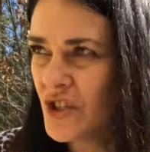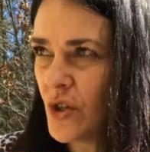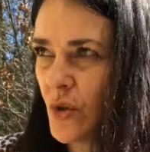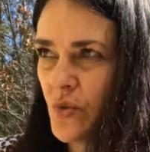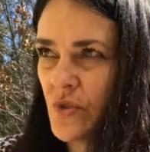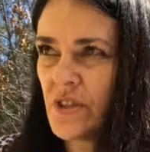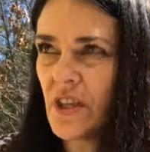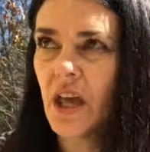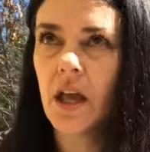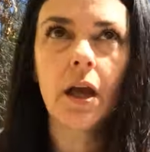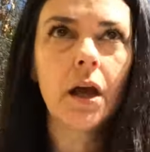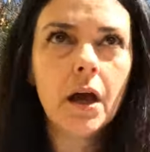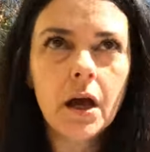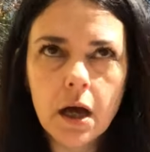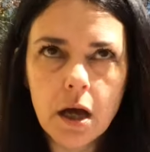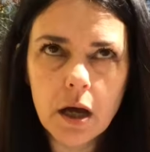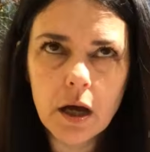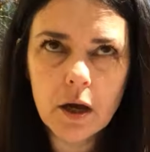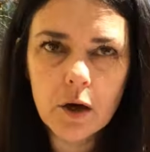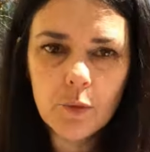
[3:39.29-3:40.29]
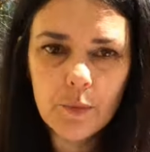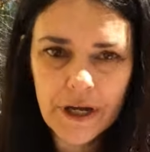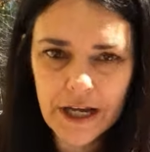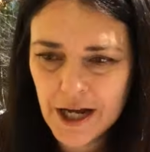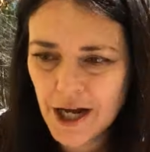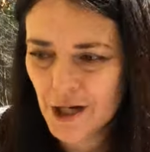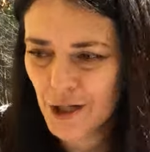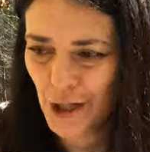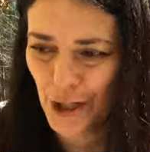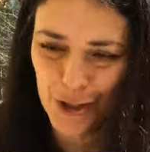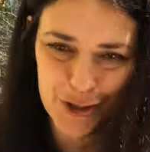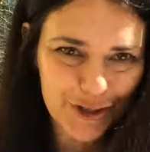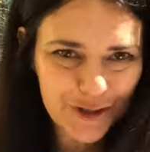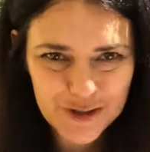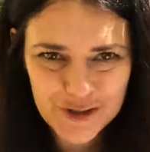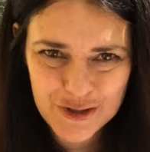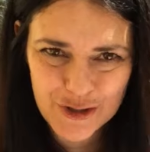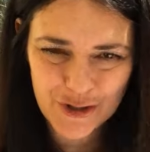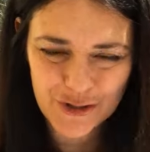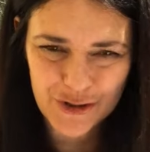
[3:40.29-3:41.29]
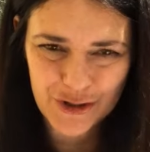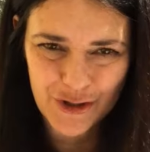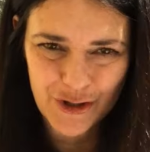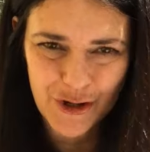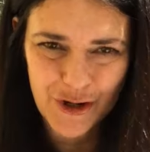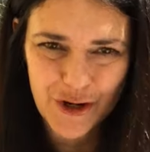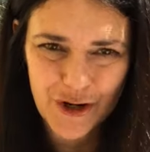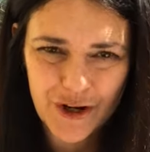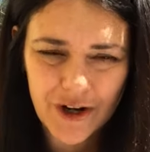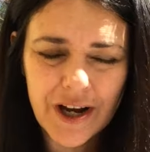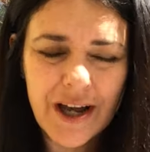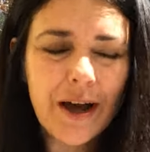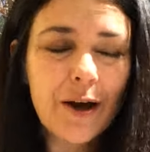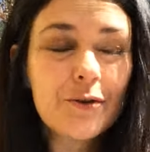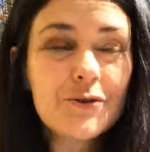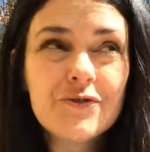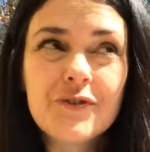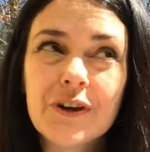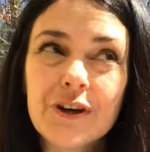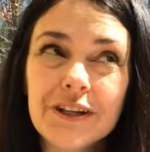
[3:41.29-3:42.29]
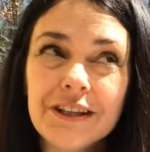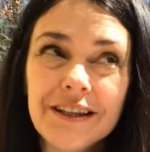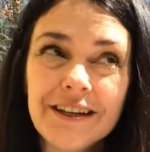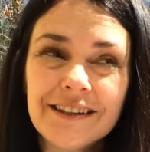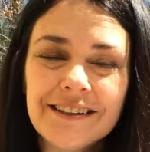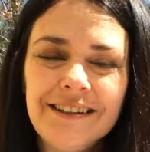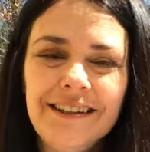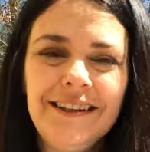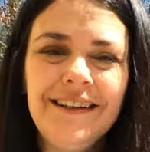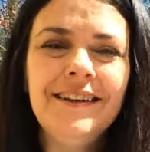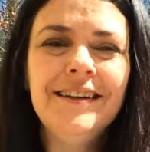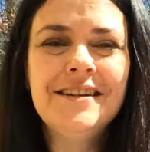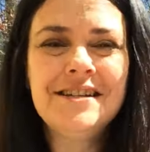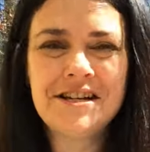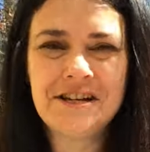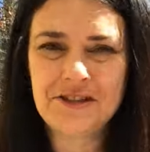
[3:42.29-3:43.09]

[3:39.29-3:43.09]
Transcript: So it was like, oh my gosh, I couldn't start the car. I was very lucky.